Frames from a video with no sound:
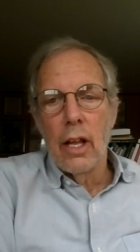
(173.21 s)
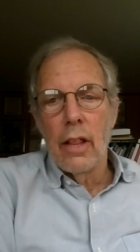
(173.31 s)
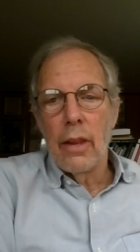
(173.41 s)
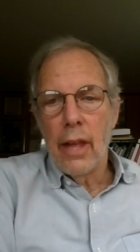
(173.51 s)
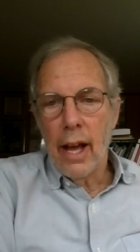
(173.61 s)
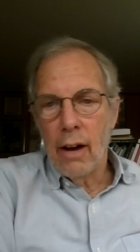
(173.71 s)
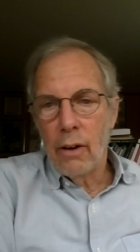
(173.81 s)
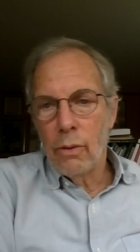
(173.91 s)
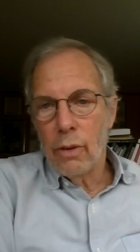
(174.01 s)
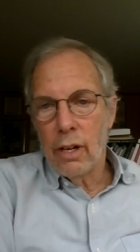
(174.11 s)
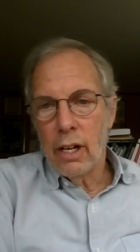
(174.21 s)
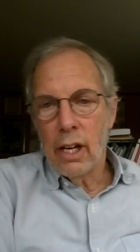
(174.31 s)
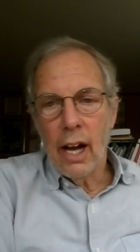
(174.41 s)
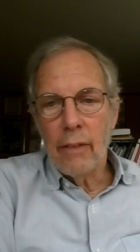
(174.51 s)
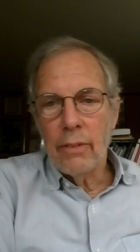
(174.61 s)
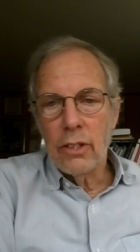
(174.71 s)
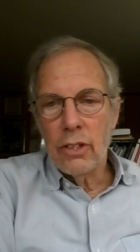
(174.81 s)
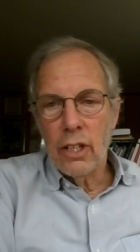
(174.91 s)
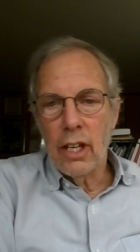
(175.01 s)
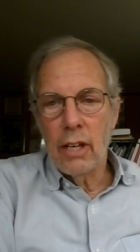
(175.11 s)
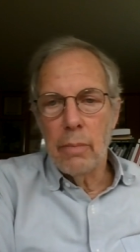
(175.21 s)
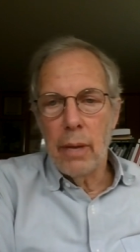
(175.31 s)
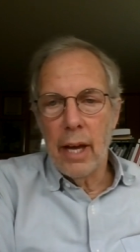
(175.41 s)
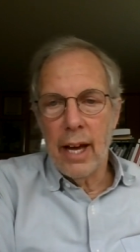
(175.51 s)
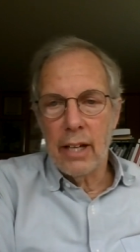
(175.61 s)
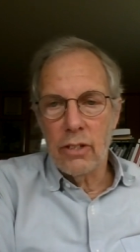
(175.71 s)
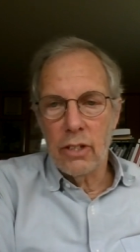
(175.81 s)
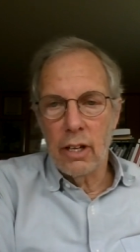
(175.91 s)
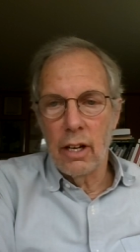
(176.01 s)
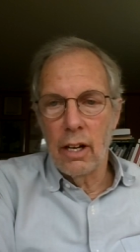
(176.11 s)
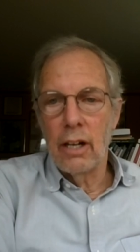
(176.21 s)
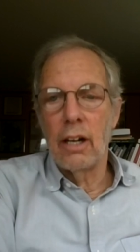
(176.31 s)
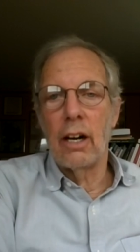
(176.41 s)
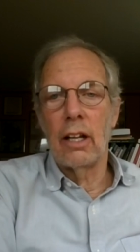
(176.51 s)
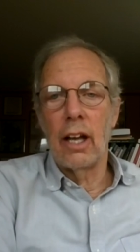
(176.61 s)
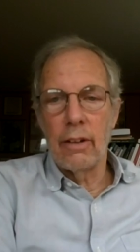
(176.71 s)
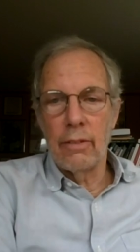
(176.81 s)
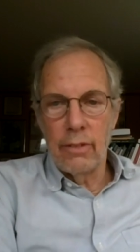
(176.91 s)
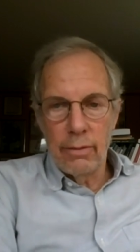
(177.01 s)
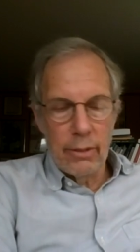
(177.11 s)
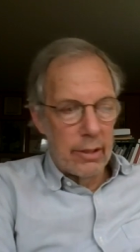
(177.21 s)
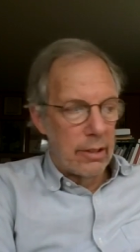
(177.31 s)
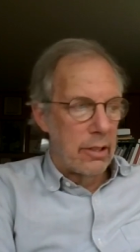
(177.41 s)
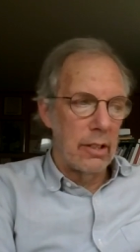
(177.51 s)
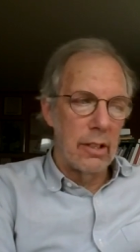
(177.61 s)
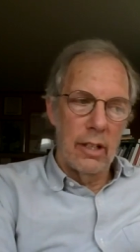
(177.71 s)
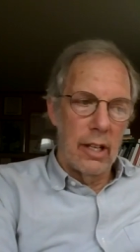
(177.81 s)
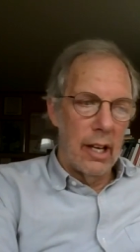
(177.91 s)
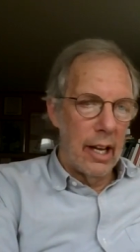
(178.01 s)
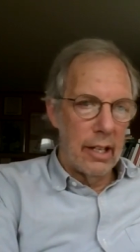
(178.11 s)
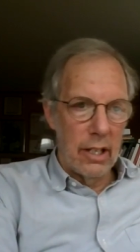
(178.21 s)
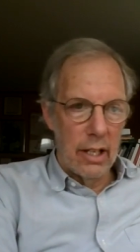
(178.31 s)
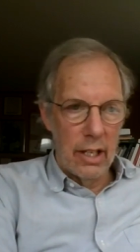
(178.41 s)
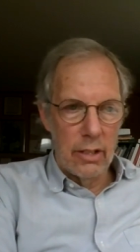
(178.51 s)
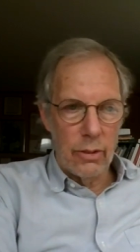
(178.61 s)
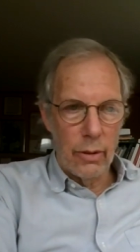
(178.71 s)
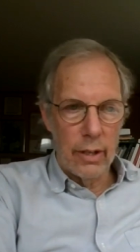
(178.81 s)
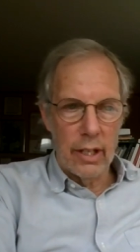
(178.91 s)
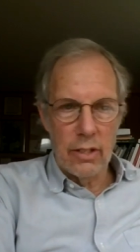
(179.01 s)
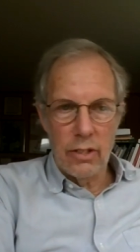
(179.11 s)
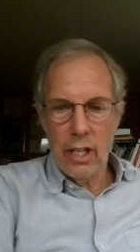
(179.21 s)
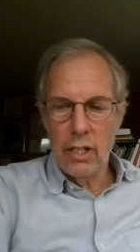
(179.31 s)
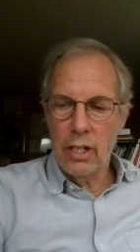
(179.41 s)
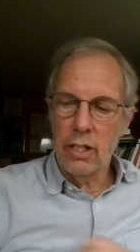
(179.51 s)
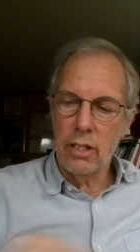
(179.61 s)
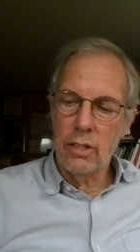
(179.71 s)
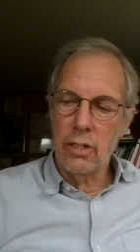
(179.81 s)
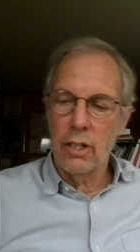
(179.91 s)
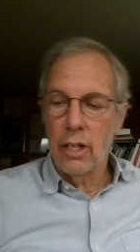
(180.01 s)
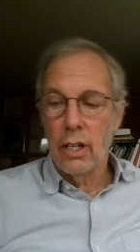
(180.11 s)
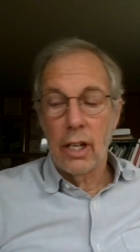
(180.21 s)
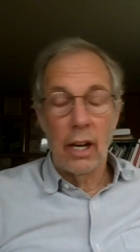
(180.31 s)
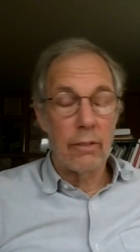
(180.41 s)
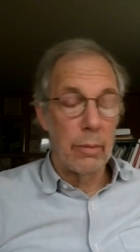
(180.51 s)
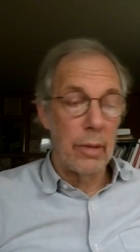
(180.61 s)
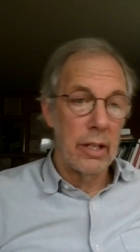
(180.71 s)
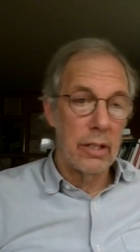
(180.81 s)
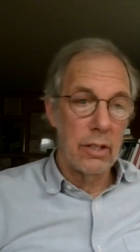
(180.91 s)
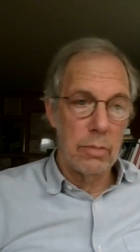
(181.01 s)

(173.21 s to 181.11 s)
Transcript: Now, it obviously impacts uh, a lot of different entities, organizations, governments,